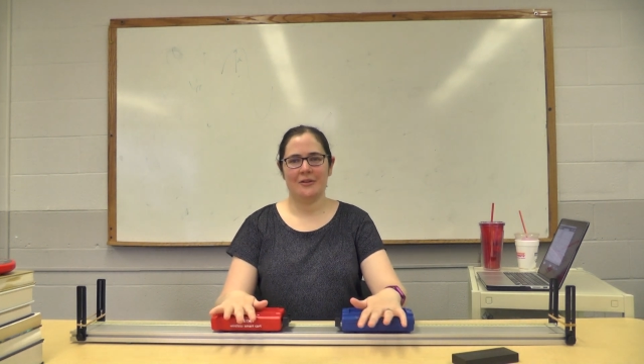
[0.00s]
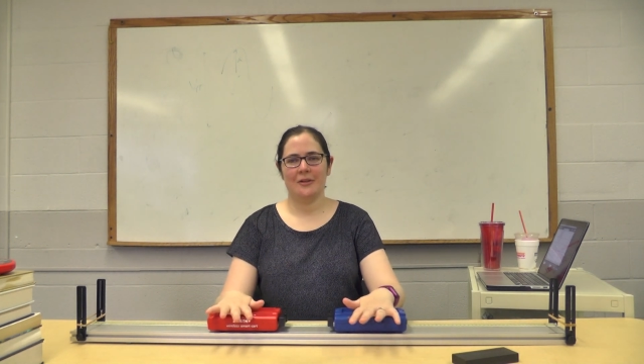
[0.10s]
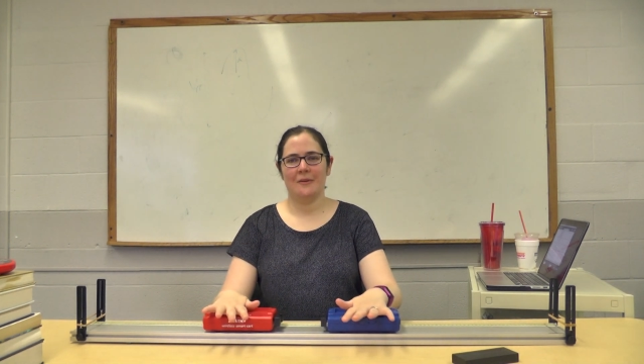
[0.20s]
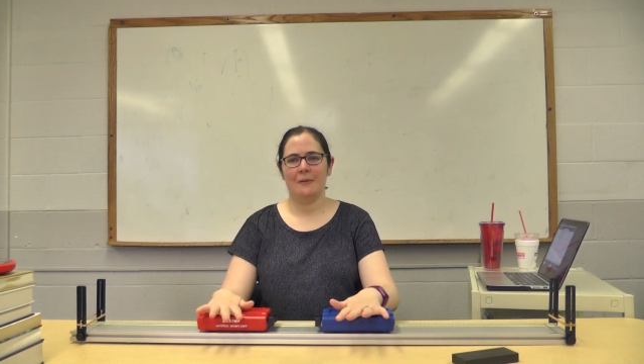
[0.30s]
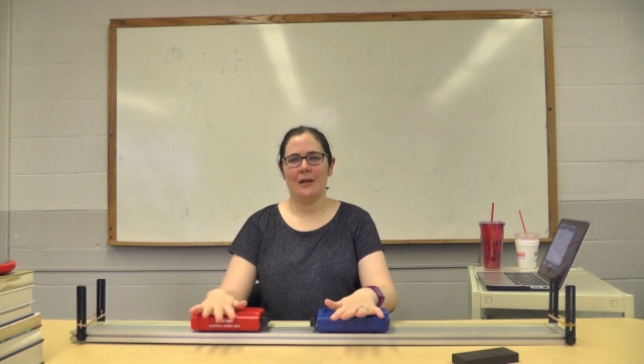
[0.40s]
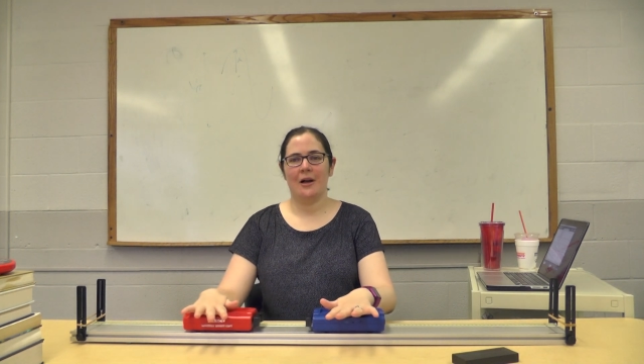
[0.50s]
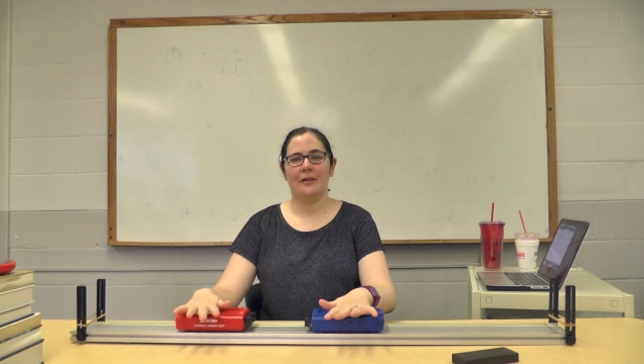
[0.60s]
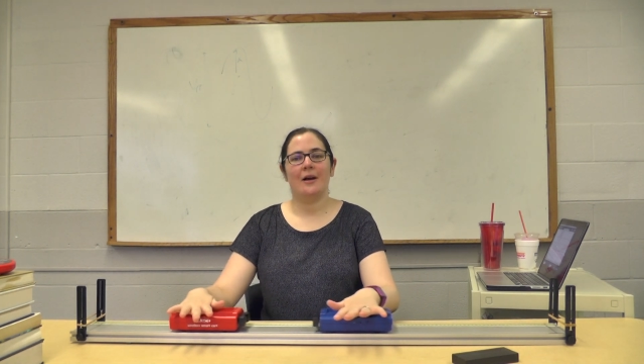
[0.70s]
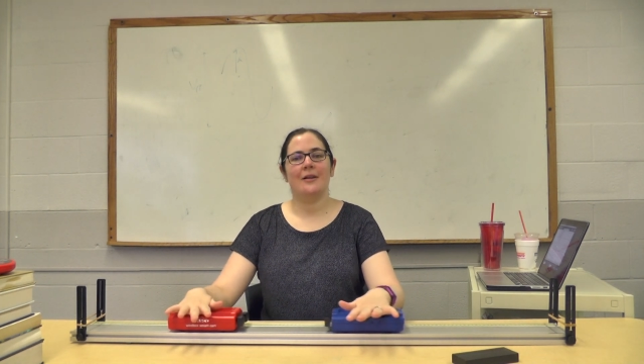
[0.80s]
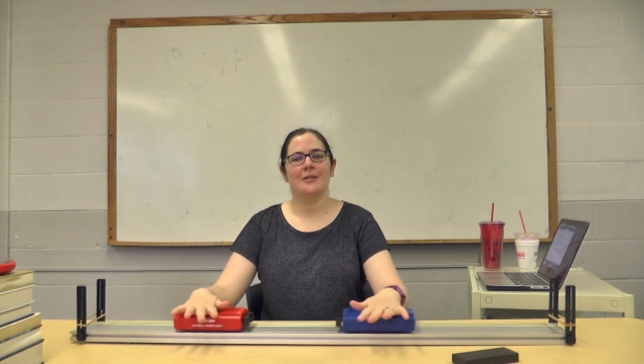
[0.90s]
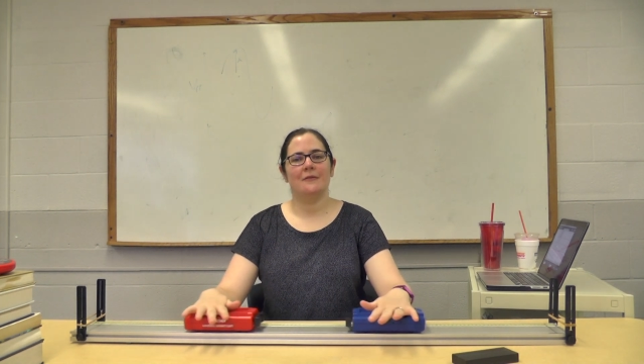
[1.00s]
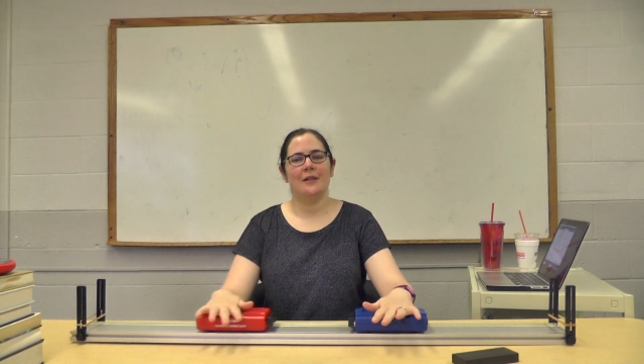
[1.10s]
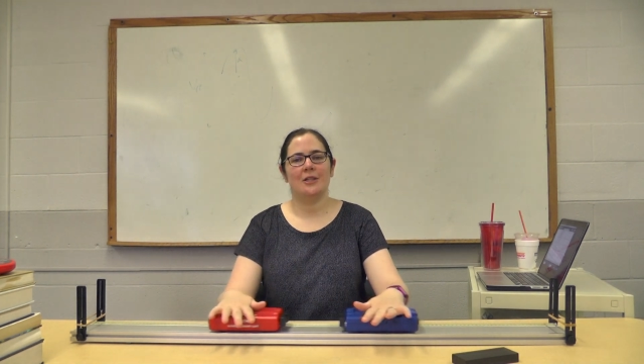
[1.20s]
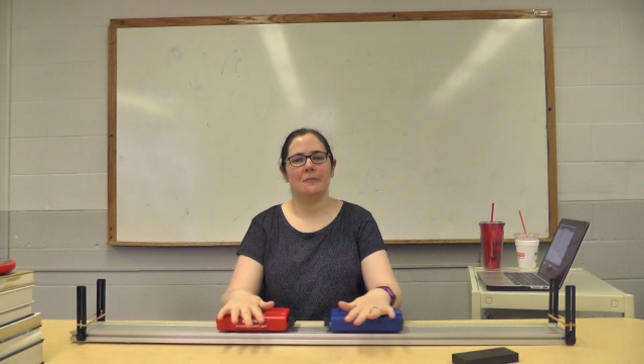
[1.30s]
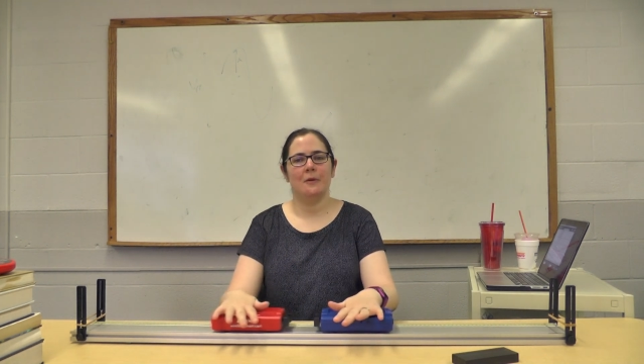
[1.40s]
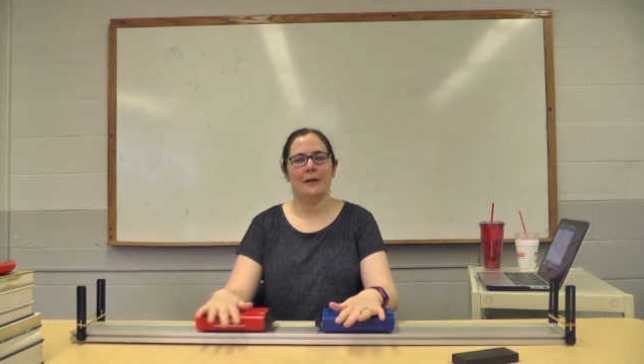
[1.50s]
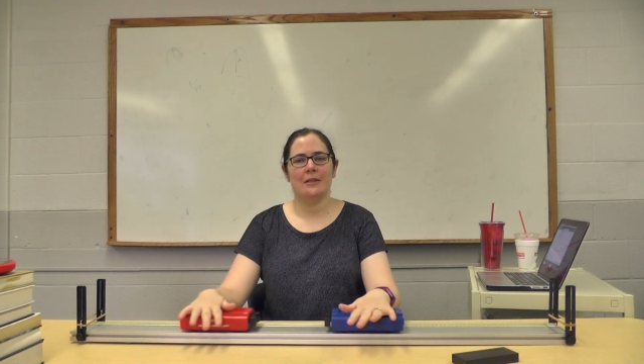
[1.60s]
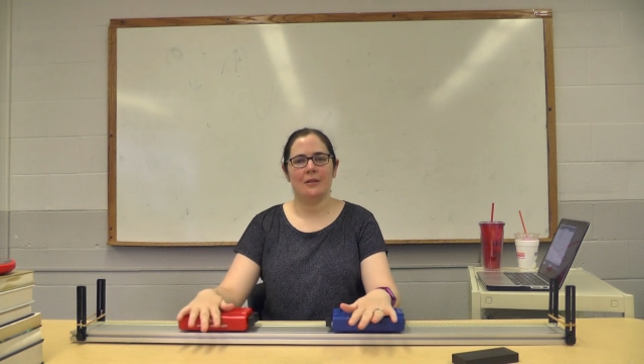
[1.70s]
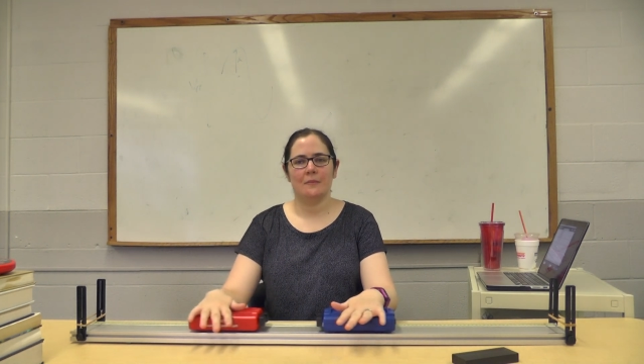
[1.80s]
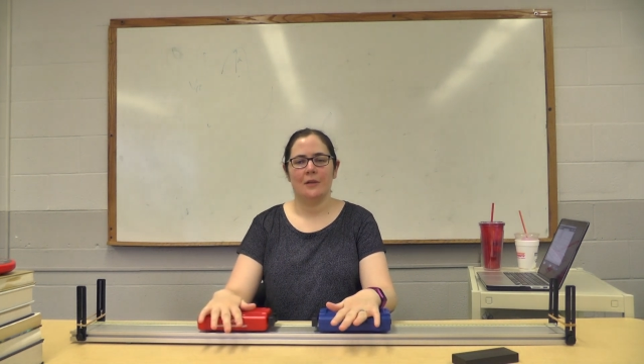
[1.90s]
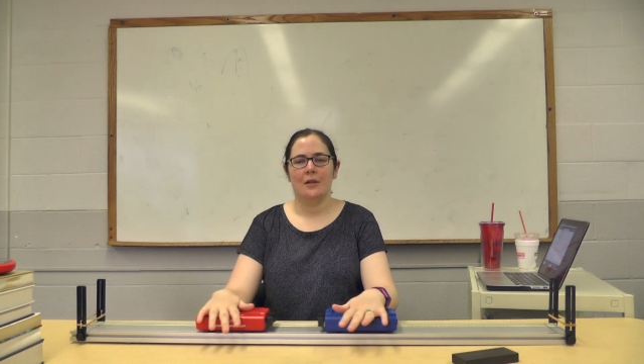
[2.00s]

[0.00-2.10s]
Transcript: going to be on the conservation of momentum